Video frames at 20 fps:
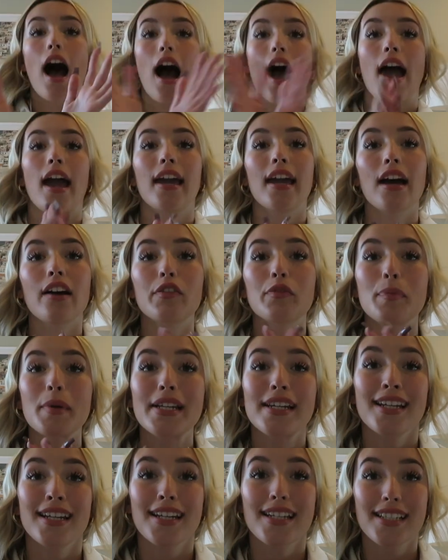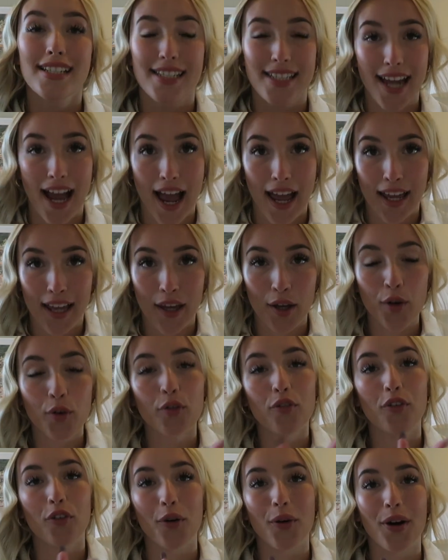I have been dying
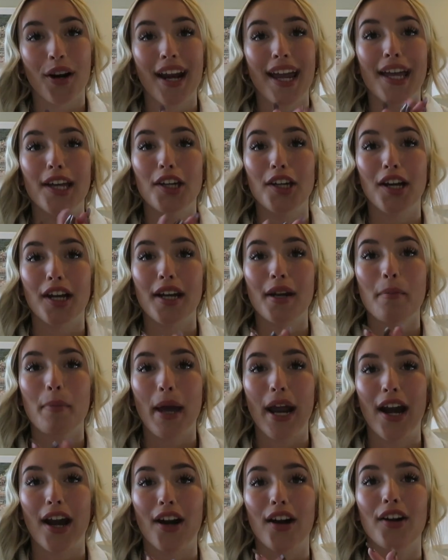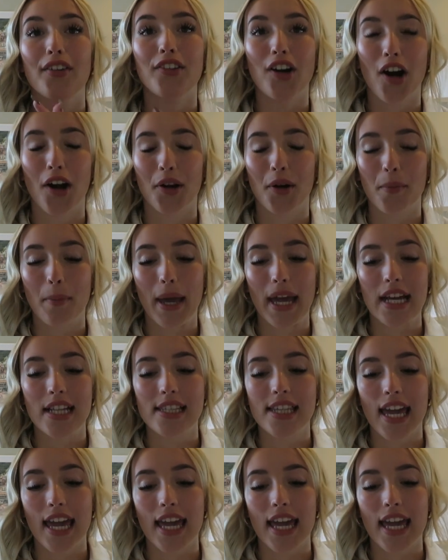for a good pair of cargo pants,